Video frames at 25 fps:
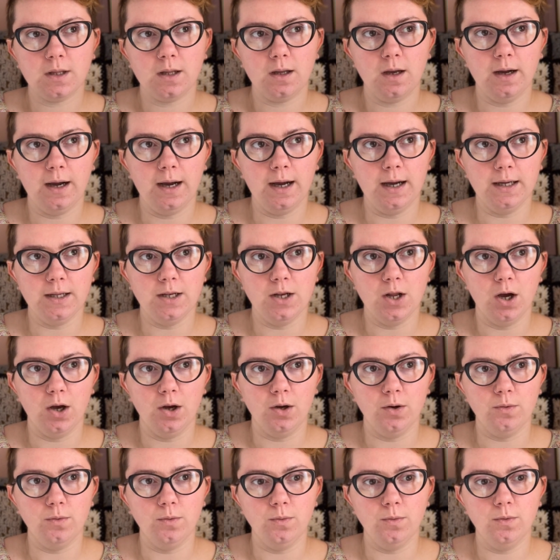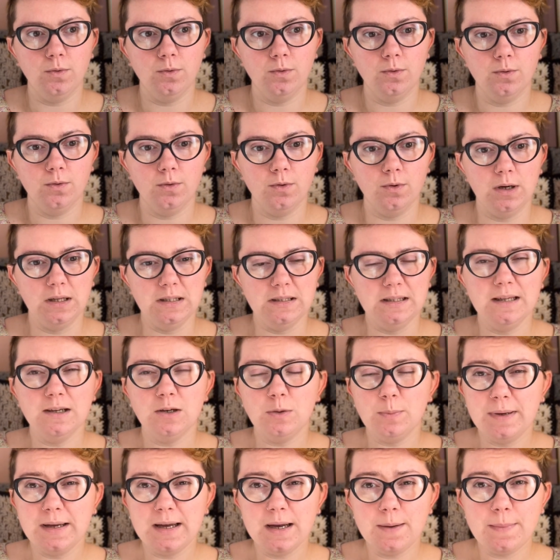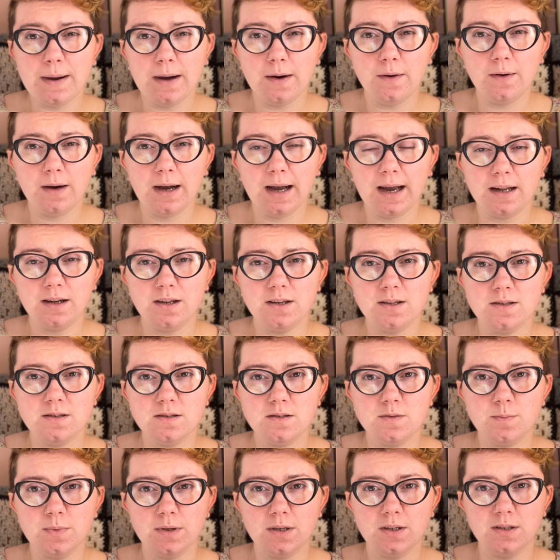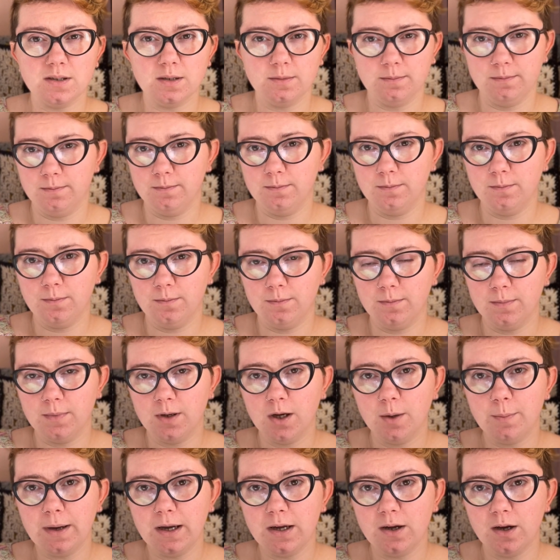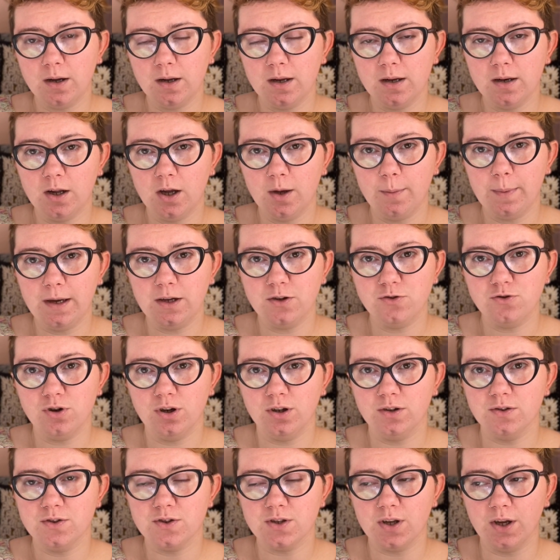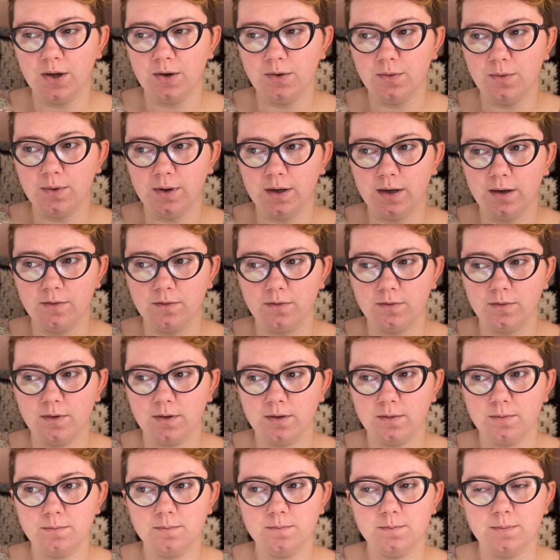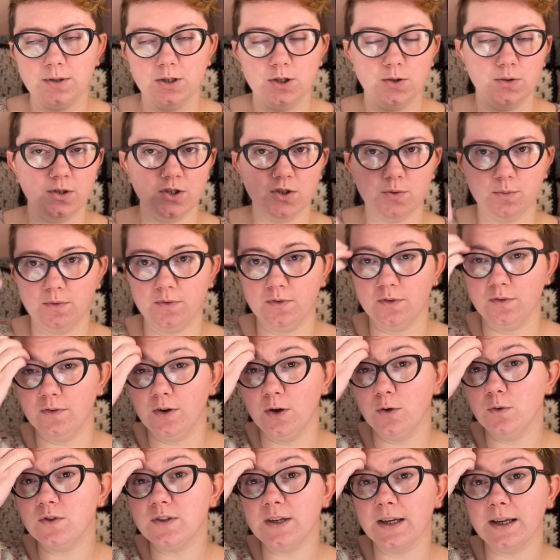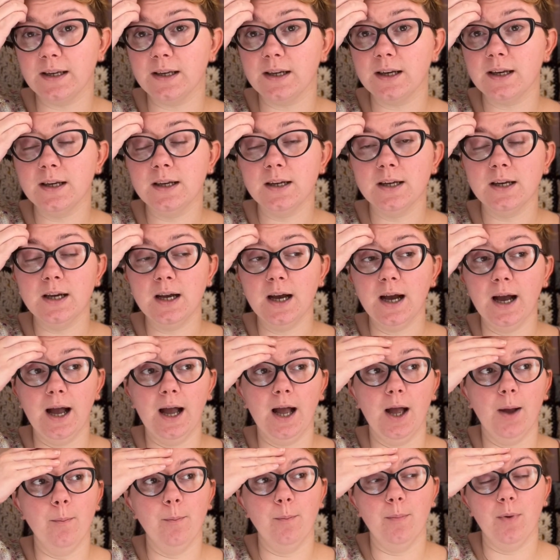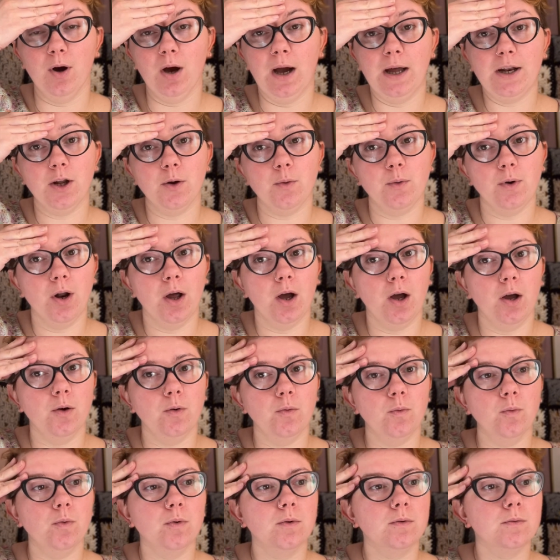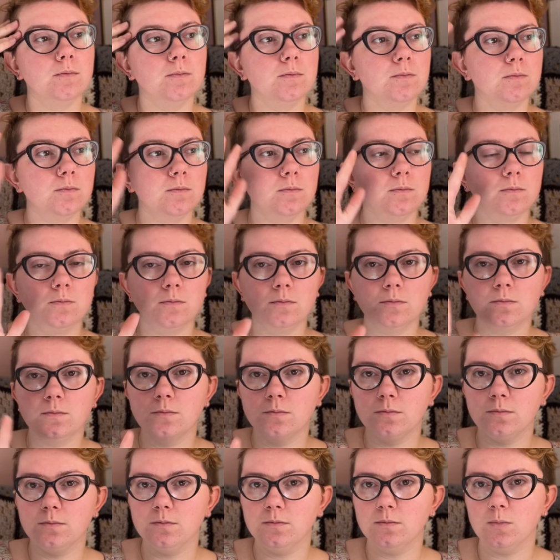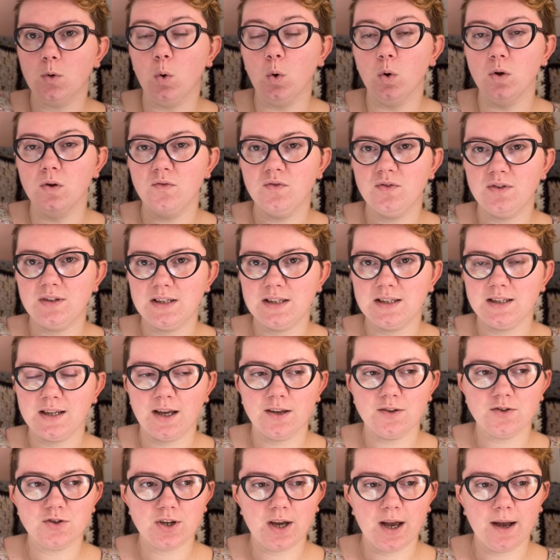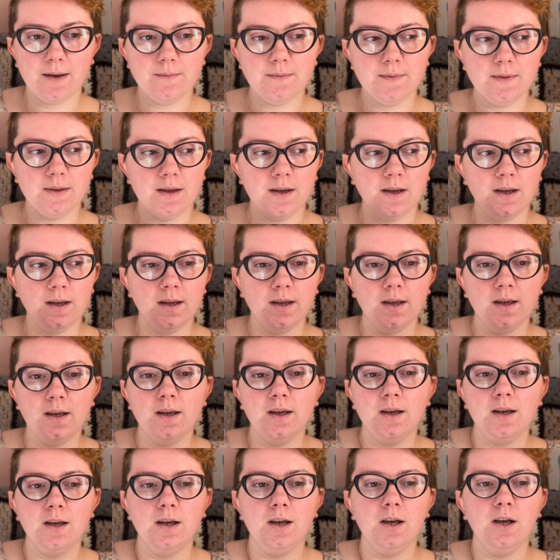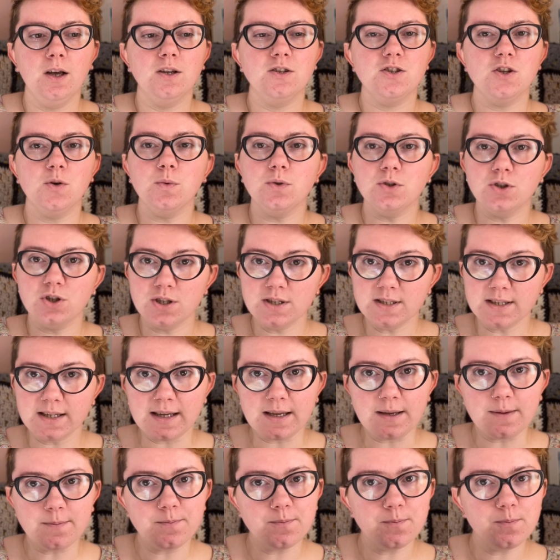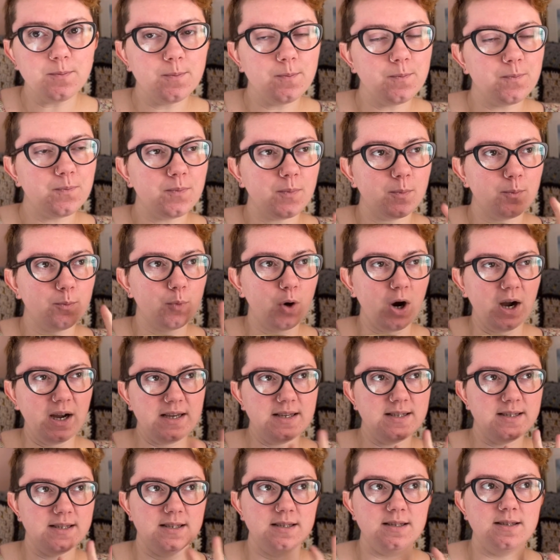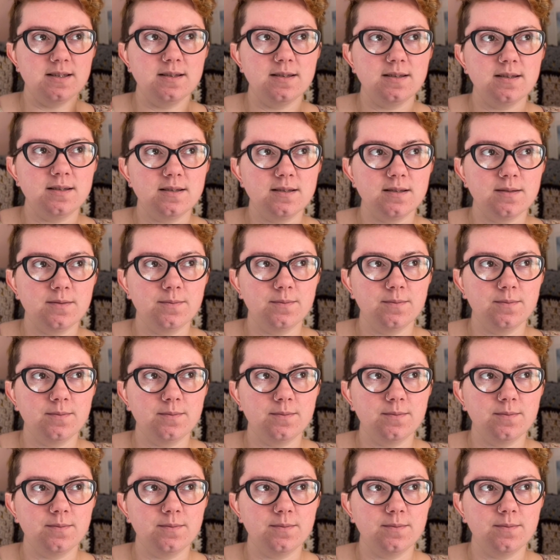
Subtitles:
I know a little bit about Hannah's because I'm in her Patreon, so I've been doing some of the voting, but I don't know all of the details yet. So we'll just see prices,